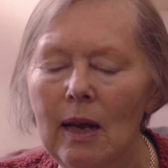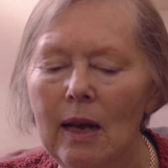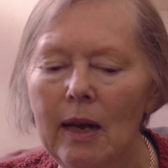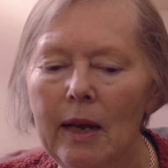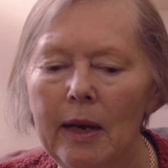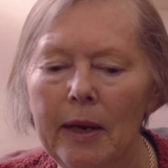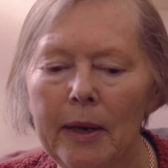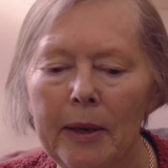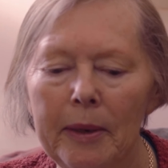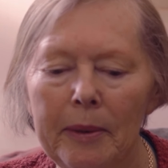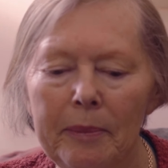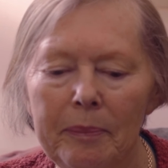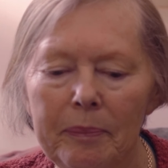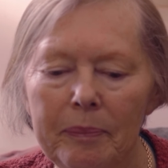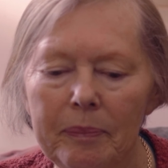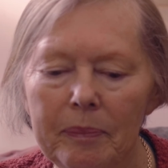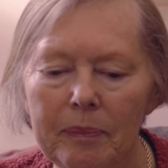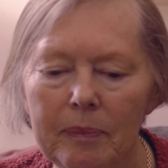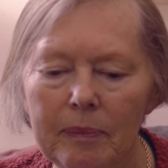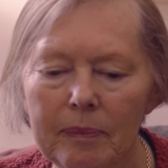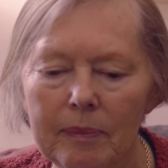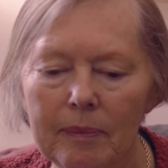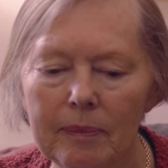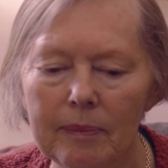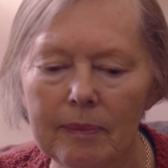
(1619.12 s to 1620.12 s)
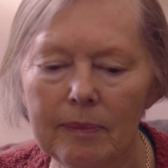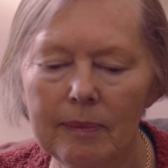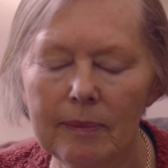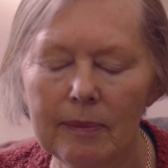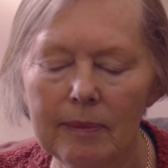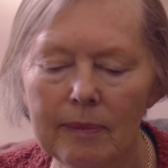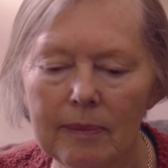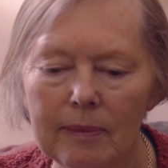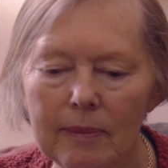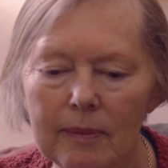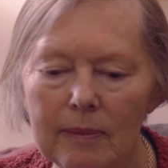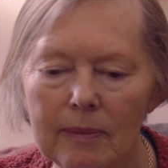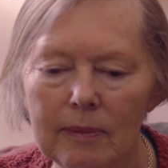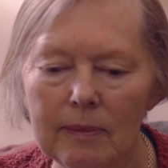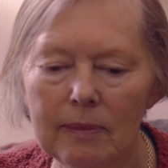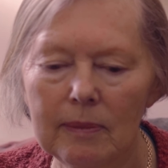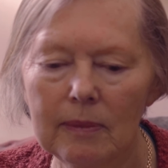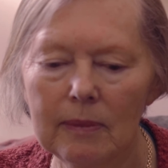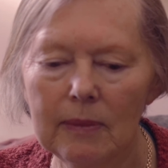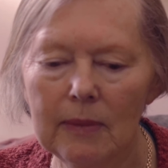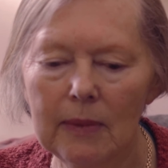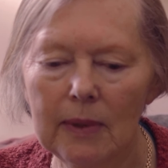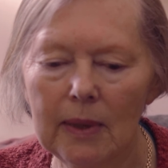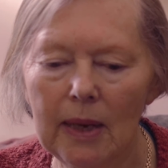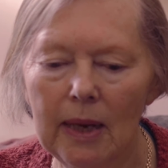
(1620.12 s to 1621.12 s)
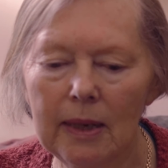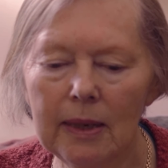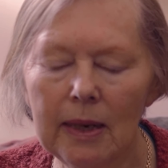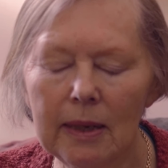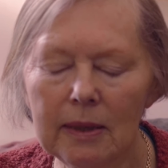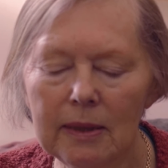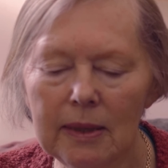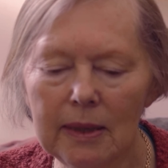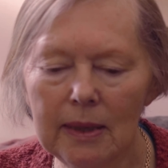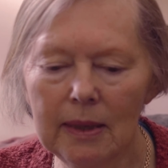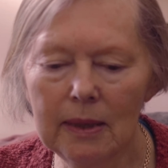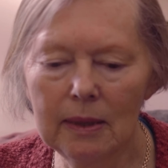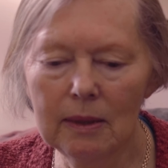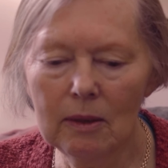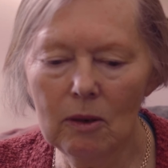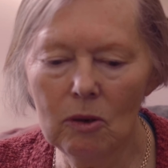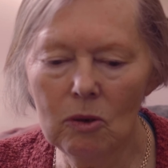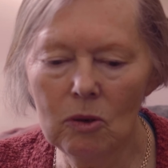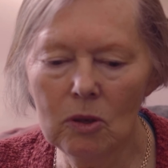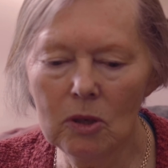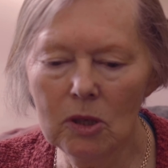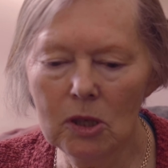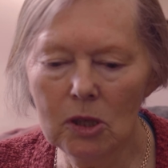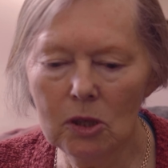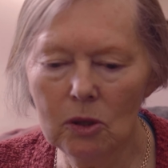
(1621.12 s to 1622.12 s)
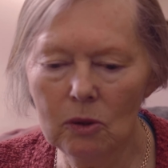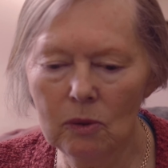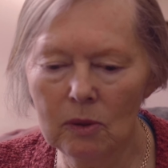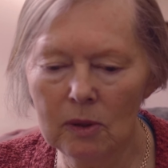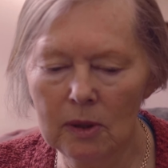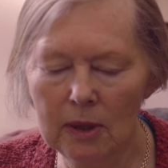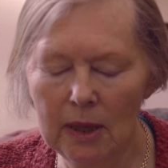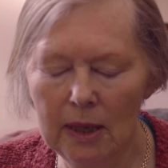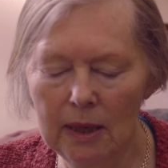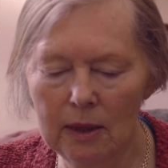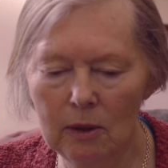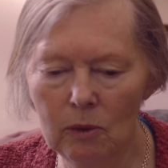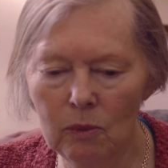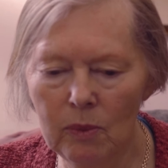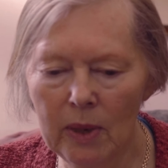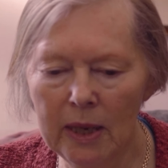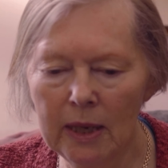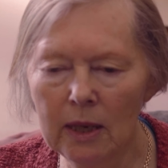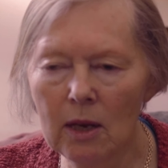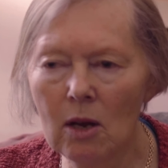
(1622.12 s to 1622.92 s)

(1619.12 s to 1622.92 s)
And I think also, in a way,